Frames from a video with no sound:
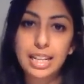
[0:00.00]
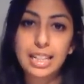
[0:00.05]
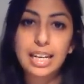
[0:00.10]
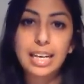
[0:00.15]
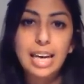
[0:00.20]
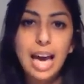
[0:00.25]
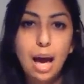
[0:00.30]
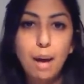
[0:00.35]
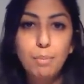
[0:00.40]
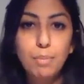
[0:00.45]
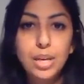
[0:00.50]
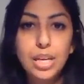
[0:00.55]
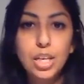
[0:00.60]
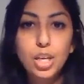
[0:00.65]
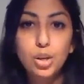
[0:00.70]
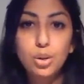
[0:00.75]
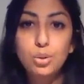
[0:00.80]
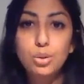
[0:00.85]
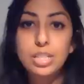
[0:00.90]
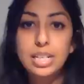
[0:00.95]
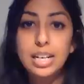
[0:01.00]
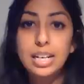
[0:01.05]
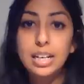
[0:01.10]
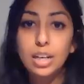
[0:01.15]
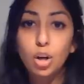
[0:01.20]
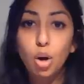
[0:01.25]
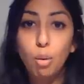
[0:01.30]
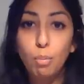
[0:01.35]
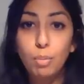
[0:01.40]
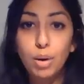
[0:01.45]
then they can be used in
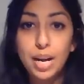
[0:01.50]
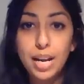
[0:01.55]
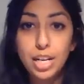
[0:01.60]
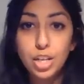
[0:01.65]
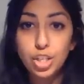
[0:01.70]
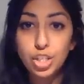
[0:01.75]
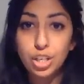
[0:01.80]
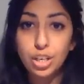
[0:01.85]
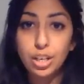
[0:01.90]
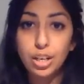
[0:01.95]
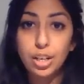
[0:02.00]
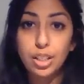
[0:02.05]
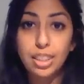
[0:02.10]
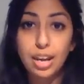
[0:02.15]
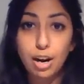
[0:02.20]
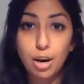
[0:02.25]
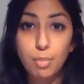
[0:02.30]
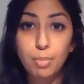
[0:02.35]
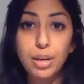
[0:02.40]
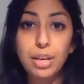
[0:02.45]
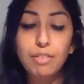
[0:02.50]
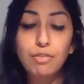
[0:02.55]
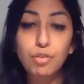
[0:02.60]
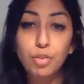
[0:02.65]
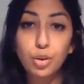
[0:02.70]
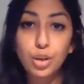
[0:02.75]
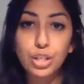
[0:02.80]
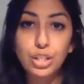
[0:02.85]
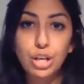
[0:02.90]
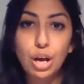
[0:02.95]
a combination therapy,
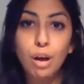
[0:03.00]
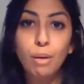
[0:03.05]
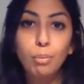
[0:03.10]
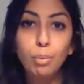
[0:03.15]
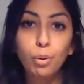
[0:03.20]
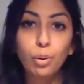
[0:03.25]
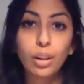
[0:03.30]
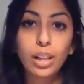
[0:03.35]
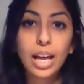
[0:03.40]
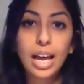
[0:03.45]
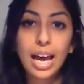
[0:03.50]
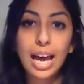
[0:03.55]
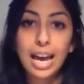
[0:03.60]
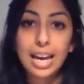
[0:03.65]
for example,